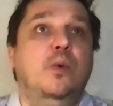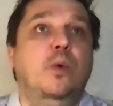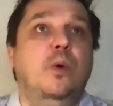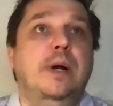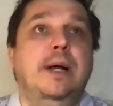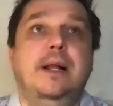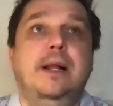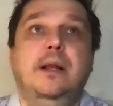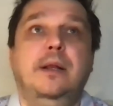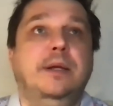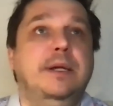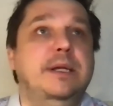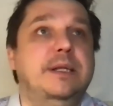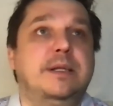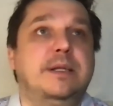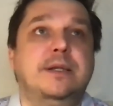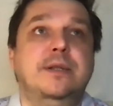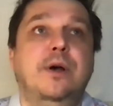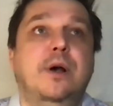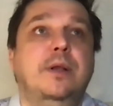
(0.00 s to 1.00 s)
Well,
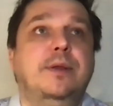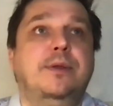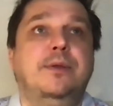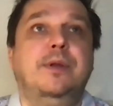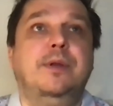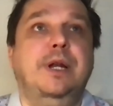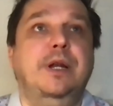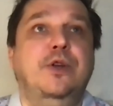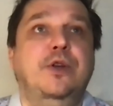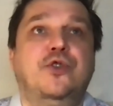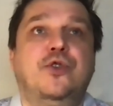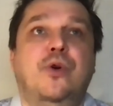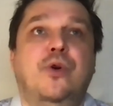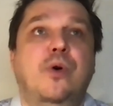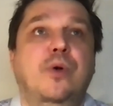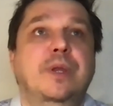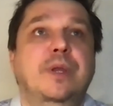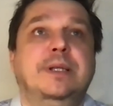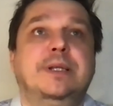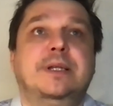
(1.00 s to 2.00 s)
it's not really
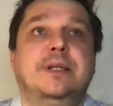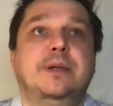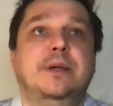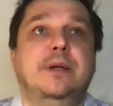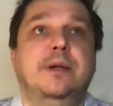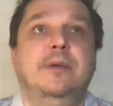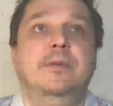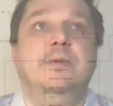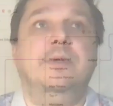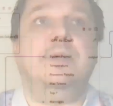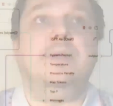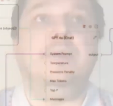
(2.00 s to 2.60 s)
shown. It's uh,